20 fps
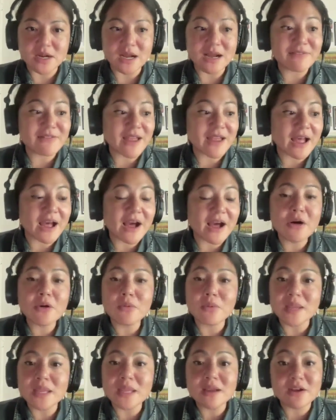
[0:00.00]
of how
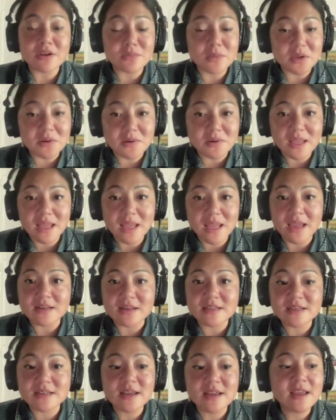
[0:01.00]
we
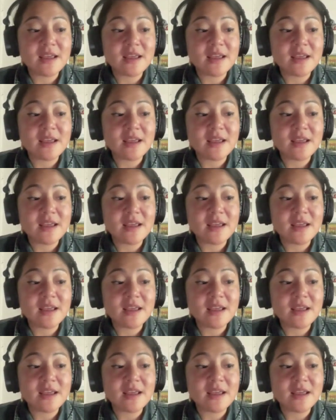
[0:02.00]
communicate,